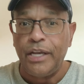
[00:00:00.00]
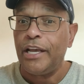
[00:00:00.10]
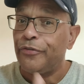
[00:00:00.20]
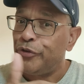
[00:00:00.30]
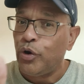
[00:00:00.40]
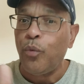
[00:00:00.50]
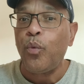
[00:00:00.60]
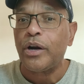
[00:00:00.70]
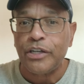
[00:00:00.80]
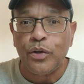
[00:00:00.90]
If you're
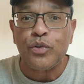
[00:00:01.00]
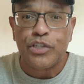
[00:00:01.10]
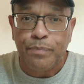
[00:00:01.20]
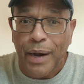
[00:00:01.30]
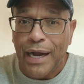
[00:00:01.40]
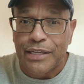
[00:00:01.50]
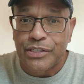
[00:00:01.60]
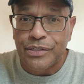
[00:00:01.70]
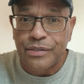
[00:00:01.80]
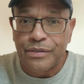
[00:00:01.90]
one of those
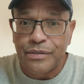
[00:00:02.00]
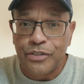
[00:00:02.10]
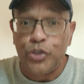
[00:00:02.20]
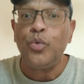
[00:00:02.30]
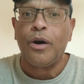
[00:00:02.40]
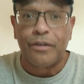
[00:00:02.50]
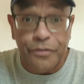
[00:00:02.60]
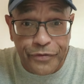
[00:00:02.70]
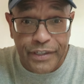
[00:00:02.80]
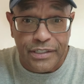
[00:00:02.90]
spots, you are
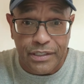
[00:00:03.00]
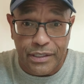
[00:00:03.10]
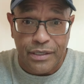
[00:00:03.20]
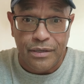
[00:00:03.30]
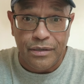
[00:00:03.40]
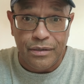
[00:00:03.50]
officially